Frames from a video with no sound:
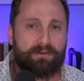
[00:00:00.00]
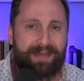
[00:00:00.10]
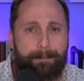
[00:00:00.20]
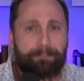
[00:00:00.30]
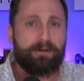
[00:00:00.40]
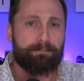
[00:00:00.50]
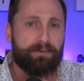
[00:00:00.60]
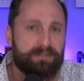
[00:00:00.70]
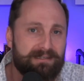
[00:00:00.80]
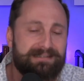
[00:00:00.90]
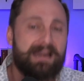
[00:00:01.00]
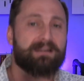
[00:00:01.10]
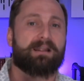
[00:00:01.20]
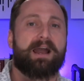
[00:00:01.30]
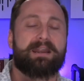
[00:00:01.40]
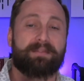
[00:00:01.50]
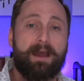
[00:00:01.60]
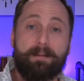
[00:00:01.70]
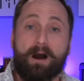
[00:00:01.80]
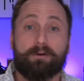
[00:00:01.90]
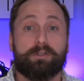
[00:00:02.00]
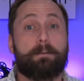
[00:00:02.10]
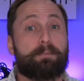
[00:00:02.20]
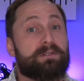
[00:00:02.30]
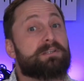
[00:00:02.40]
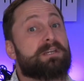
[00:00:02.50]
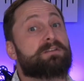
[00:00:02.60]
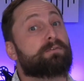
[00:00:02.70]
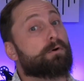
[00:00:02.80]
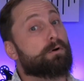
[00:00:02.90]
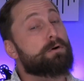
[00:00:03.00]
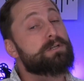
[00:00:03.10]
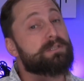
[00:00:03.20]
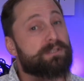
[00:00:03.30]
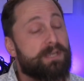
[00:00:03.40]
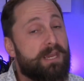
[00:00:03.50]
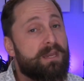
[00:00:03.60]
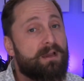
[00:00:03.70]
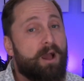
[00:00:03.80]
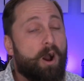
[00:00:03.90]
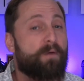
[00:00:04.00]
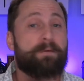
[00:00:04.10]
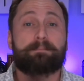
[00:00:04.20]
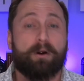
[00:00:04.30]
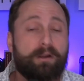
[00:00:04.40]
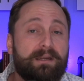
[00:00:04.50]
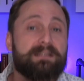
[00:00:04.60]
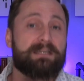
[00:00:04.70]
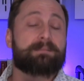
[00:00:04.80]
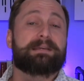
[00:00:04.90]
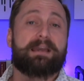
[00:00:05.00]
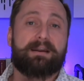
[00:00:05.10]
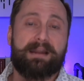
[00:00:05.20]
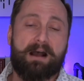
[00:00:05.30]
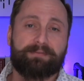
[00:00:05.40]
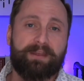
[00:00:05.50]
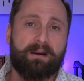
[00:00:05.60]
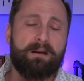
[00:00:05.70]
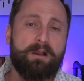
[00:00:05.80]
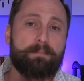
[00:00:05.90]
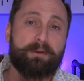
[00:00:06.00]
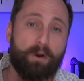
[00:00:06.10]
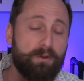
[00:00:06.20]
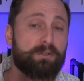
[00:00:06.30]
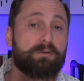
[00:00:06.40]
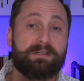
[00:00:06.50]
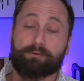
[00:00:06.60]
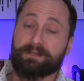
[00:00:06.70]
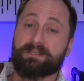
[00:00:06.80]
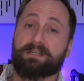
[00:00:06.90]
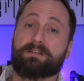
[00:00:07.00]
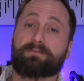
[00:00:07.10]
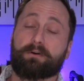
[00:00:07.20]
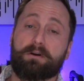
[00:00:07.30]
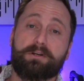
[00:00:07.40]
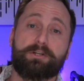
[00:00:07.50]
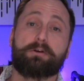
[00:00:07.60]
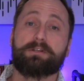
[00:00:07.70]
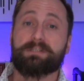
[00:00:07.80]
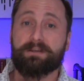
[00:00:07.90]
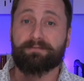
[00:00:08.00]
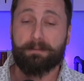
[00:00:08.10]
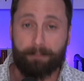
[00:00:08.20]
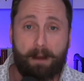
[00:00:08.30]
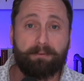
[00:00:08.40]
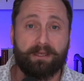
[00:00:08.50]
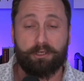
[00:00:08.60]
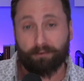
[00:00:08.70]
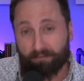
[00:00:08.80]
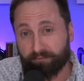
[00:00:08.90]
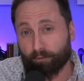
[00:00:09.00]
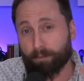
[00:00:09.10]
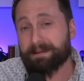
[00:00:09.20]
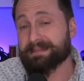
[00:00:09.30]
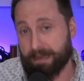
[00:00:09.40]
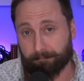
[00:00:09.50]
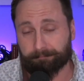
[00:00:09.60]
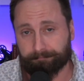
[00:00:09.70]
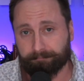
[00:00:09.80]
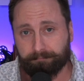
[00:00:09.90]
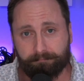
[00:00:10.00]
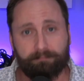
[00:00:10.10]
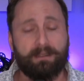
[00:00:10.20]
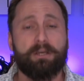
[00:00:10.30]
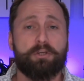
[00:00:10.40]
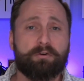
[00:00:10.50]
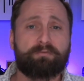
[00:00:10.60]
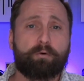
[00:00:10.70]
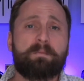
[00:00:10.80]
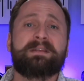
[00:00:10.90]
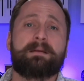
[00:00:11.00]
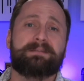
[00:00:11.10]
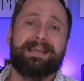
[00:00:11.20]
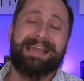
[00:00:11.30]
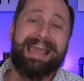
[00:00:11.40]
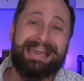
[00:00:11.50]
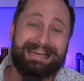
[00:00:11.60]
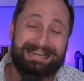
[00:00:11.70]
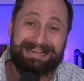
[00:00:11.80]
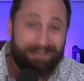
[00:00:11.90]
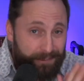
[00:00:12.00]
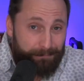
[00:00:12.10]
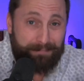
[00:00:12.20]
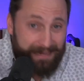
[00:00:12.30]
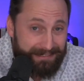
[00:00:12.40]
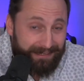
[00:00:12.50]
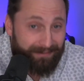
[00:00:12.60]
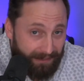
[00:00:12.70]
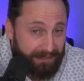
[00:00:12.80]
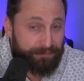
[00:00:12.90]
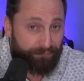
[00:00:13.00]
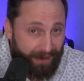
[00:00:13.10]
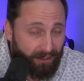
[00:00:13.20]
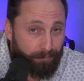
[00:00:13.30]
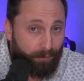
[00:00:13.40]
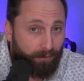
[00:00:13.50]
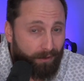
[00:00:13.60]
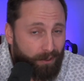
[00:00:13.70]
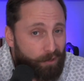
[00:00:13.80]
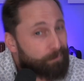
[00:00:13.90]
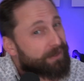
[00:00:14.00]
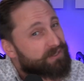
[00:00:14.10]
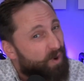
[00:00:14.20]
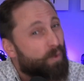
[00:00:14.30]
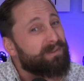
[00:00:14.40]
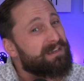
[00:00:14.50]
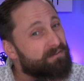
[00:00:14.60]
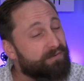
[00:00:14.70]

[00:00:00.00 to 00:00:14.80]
so that put, puts a deadline and that also puts a sense of urgency on the marketing team to get it out there but also creates a sense of urgency for the public. You're informing them. You're informing them saying, hey, this amazing thing is available, but it's only